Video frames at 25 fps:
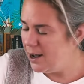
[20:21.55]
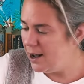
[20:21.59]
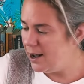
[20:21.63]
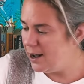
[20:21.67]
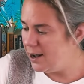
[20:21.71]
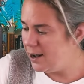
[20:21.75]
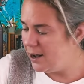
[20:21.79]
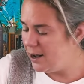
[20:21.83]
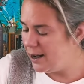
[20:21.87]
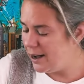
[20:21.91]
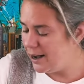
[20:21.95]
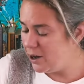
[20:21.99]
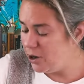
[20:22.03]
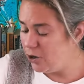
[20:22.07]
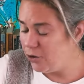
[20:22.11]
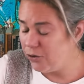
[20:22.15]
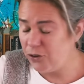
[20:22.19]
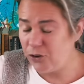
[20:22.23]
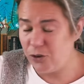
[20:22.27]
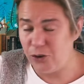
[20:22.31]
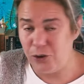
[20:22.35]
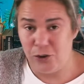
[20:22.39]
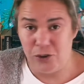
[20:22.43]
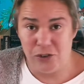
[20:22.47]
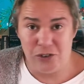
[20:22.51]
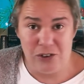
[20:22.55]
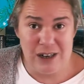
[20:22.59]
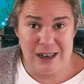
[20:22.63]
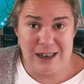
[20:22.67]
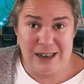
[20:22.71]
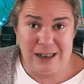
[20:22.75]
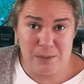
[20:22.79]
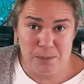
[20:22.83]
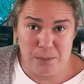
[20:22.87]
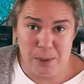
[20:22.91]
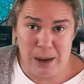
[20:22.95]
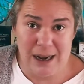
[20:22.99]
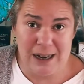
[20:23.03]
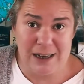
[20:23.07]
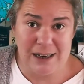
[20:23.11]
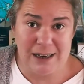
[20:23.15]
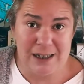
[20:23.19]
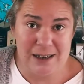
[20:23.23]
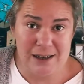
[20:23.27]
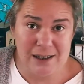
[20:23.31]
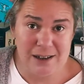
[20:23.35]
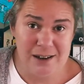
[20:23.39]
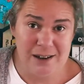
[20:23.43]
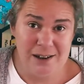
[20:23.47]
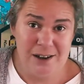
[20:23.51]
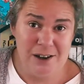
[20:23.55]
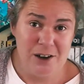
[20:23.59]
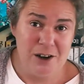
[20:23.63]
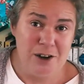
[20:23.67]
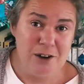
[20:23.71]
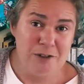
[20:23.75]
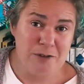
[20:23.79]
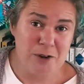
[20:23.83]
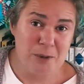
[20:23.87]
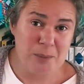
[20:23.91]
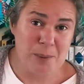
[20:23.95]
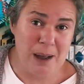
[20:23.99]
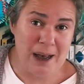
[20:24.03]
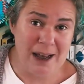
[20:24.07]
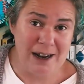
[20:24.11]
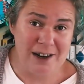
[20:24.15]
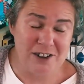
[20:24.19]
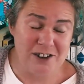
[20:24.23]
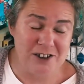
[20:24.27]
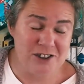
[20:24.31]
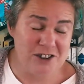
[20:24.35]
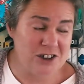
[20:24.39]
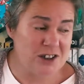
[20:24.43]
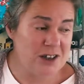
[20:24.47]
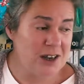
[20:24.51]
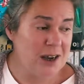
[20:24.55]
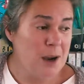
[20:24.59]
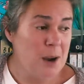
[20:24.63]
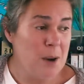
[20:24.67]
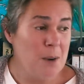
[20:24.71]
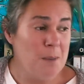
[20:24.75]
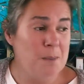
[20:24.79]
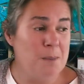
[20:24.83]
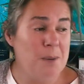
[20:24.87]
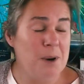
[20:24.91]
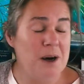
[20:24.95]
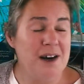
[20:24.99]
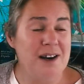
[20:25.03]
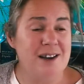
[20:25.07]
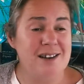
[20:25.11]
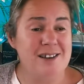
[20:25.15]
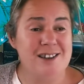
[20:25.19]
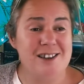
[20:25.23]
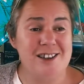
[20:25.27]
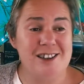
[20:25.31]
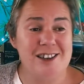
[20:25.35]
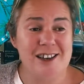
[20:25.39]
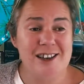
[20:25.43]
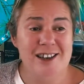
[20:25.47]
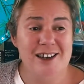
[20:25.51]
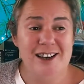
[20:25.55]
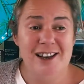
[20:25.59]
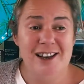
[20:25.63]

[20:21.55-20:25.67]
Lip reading: I also use Knit Companion for patterns, but